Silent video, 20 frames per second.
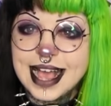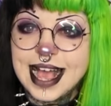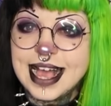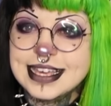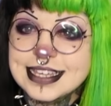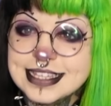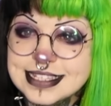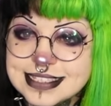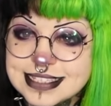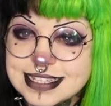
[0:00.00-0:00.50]

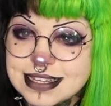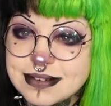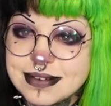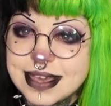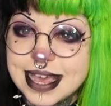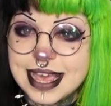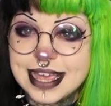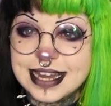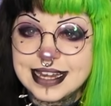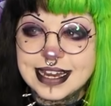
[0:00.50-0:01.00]
how you
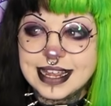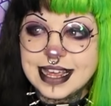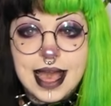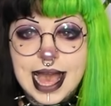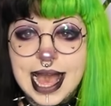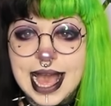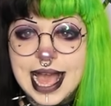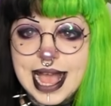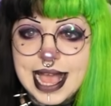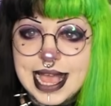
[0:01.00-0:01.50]
doing?
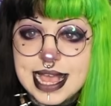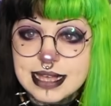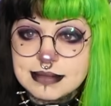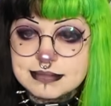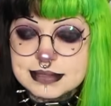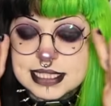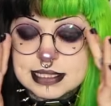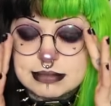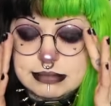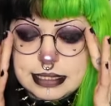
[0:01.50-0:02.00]
I
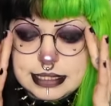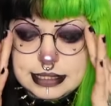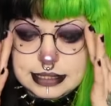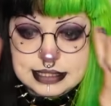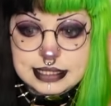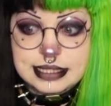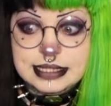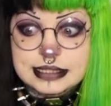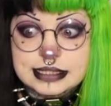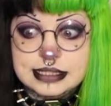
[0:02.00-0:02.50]
am
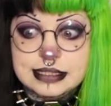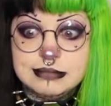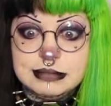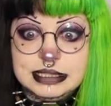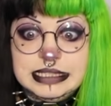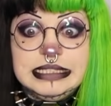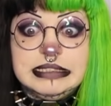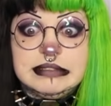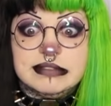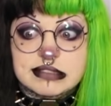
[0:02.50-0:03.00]
sweating like a
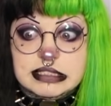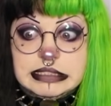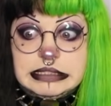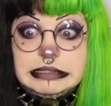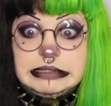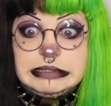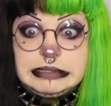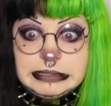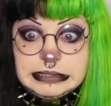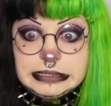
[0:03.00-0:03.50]

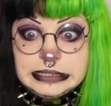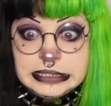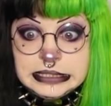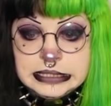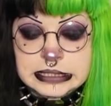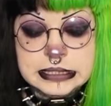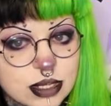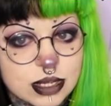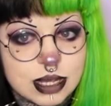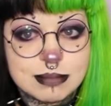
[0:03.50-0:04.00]
motherfucker
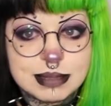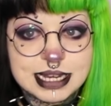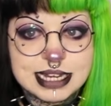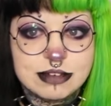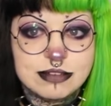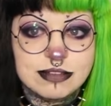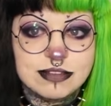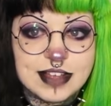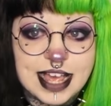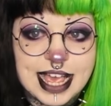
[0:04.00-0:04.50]
today. I've got my
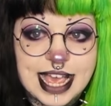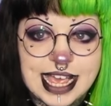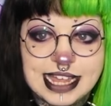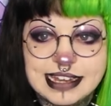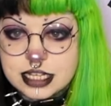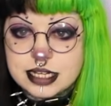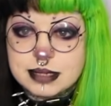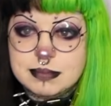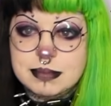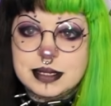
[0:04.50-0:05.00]
little
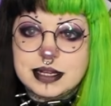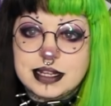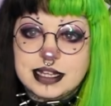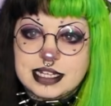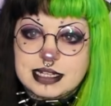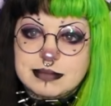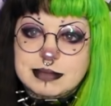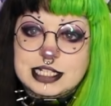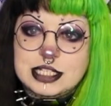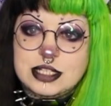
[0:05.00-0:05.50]
fan. I'm gonna put it
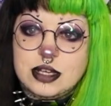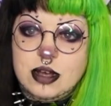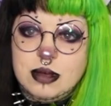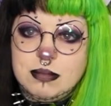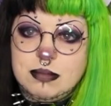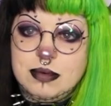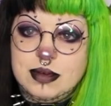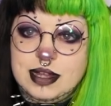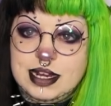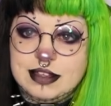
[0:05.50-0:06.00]
under my
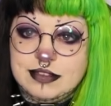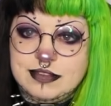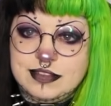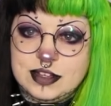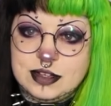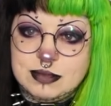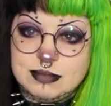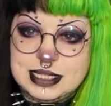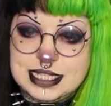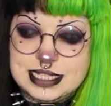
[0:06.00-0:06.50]
top while I
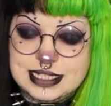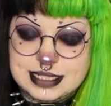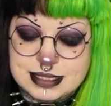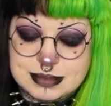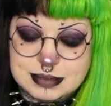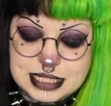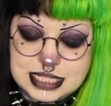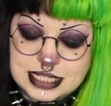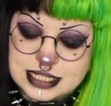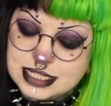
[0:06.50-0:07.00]
film
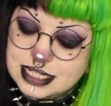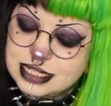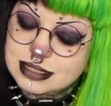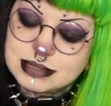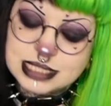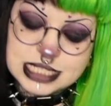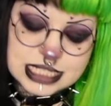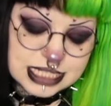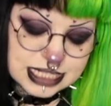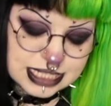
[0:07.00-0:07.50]
this because
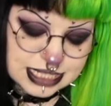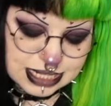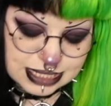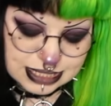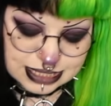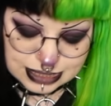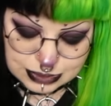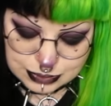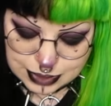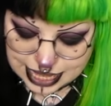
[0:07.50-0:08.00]
I'm just so
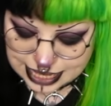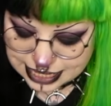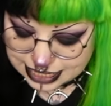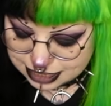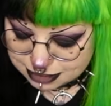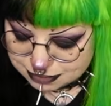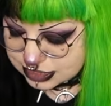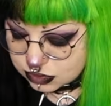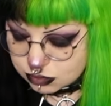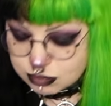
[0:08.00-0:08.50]

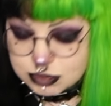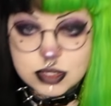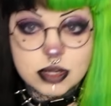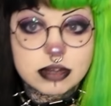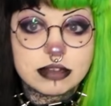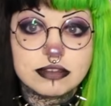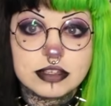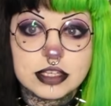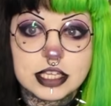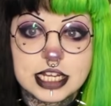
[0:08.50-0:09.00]
sweaty. So I'm
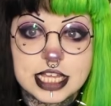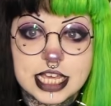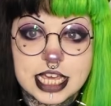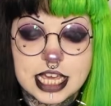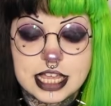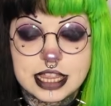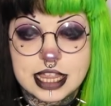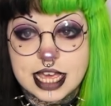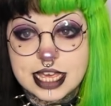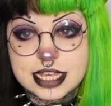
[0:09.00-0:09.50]
sorry if you can
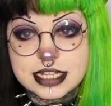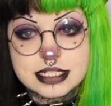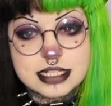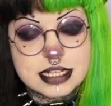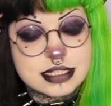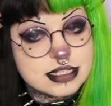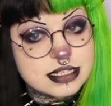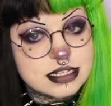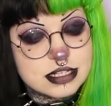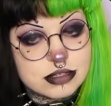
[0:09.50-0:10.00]
hear that. It
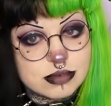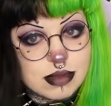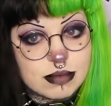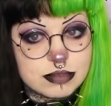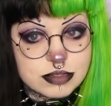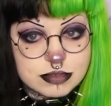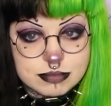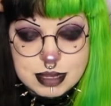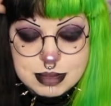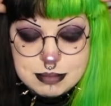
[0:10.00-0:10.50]
does
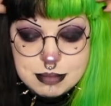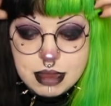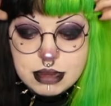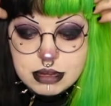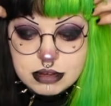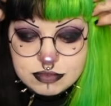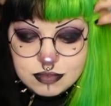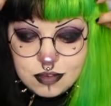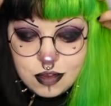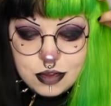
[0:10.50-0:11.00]
interrupt on my
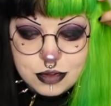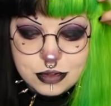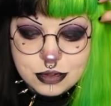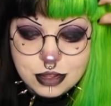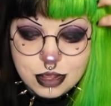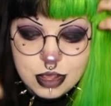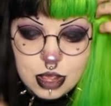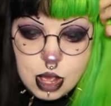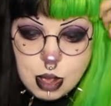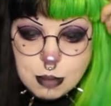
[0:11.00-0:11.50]

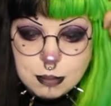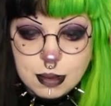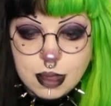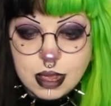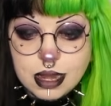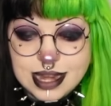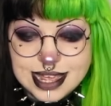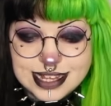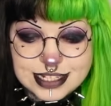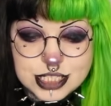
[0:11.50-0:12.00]
microphone,
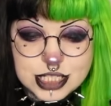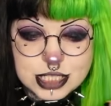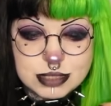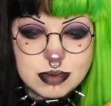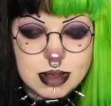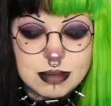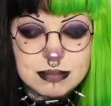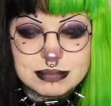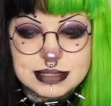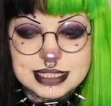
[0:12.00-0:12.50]
but unless you
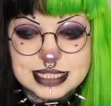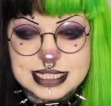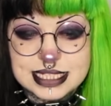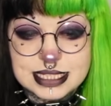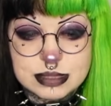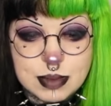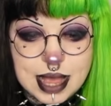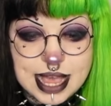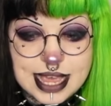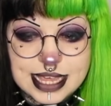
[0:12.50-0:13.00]
want me
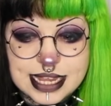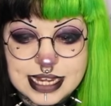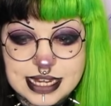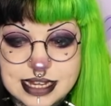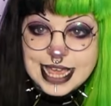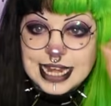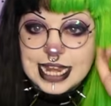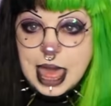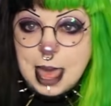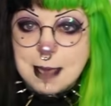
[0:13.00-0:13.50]

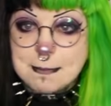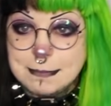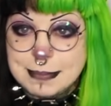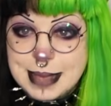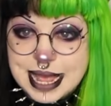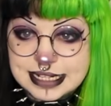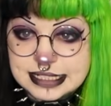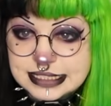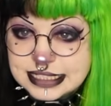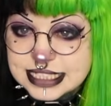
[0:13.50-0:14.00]
sweating like
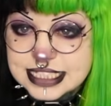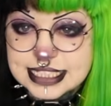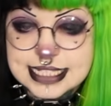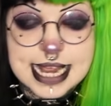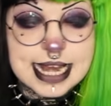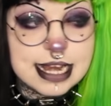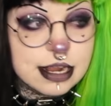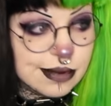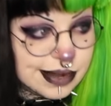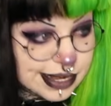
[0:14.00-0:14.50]
Ben
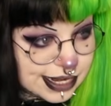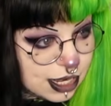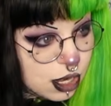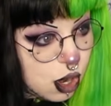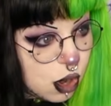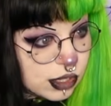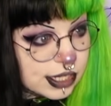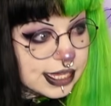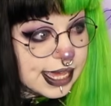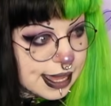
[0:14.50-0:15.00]
Stiller in
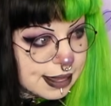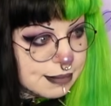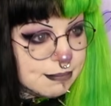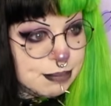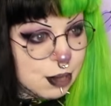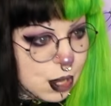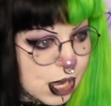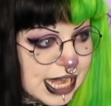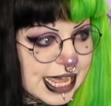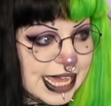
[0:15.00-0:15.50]
Along Came
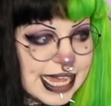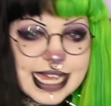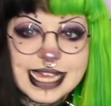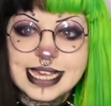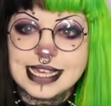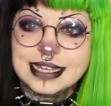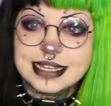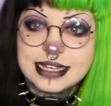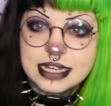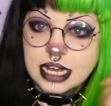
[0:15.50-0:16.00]

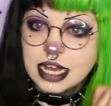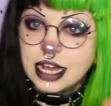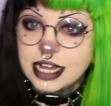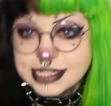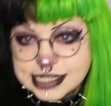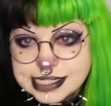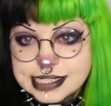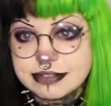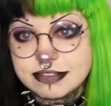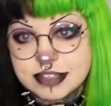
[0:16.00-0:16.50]
Polly, I
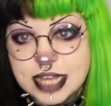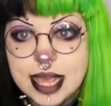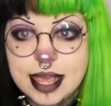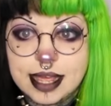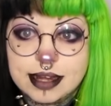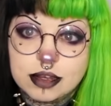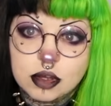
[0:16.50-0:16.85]
need a fan